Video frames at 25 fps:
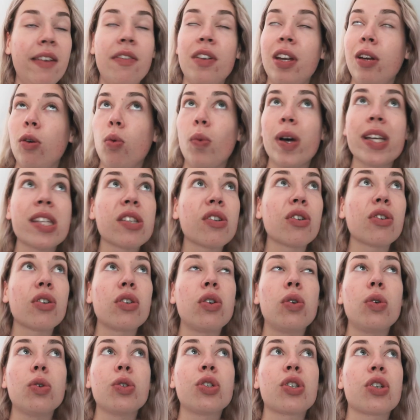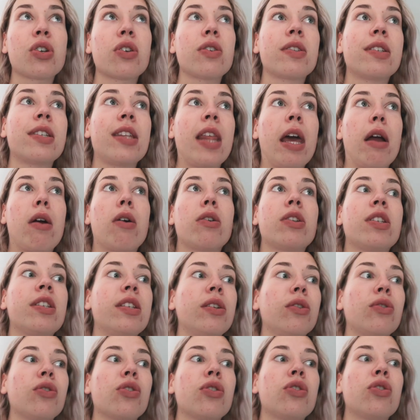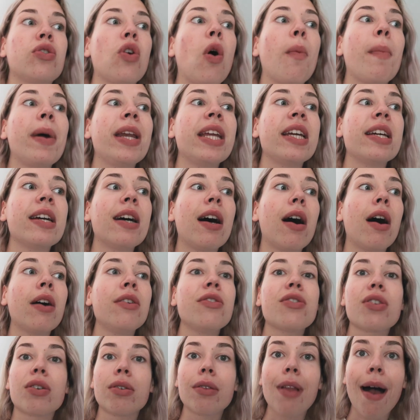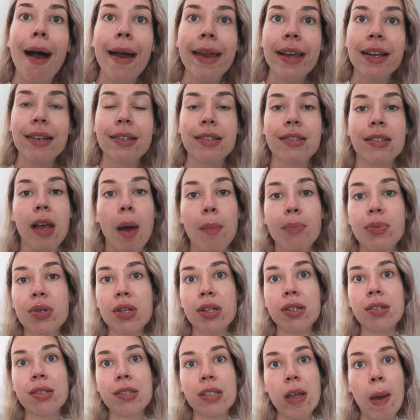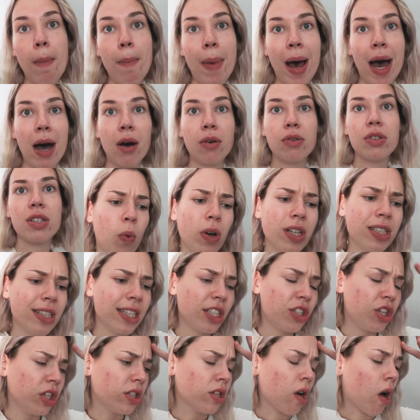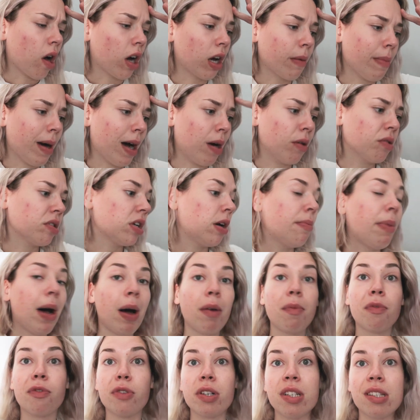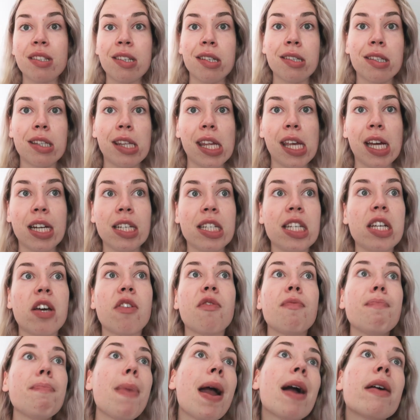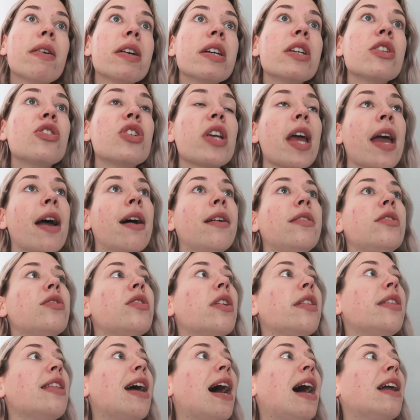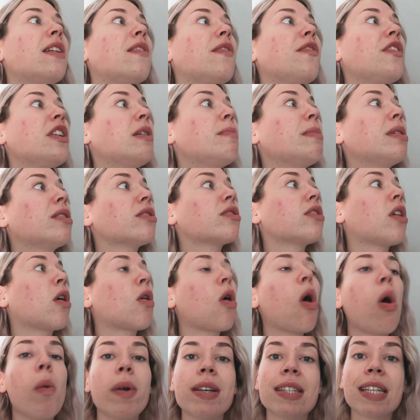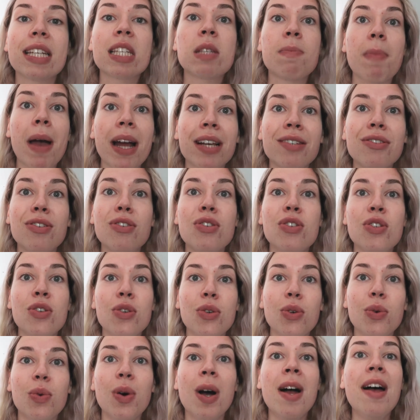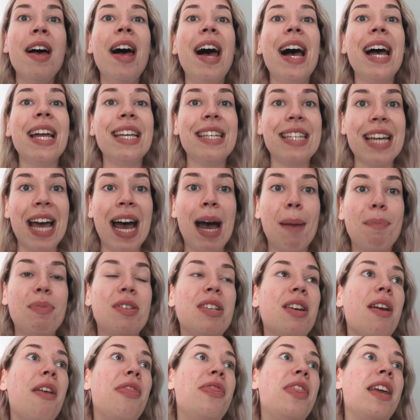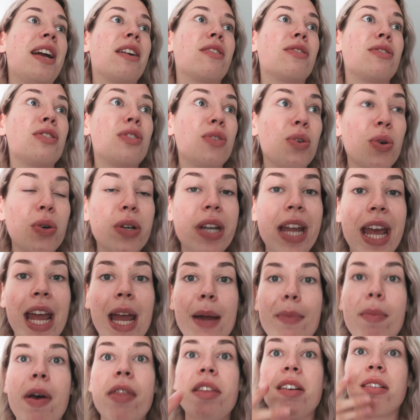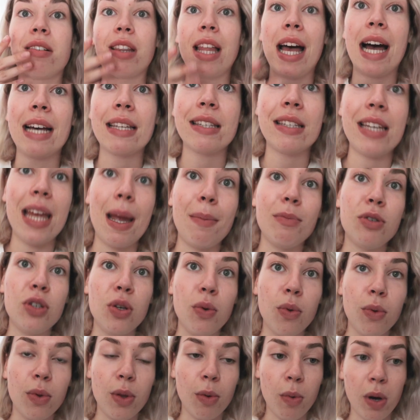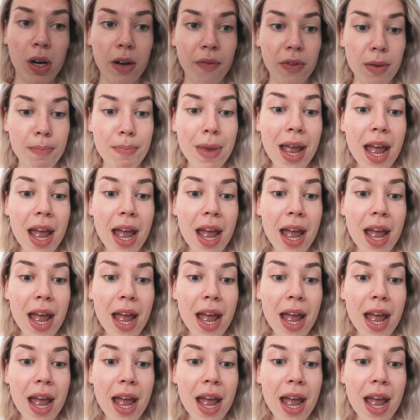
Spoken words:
Even in Western cultures, there are still just so many underlying assumptions about, what did she talk about? About, for instance, the idea of marriage and that females are always expected to adapt their surname, their last name, to the one of the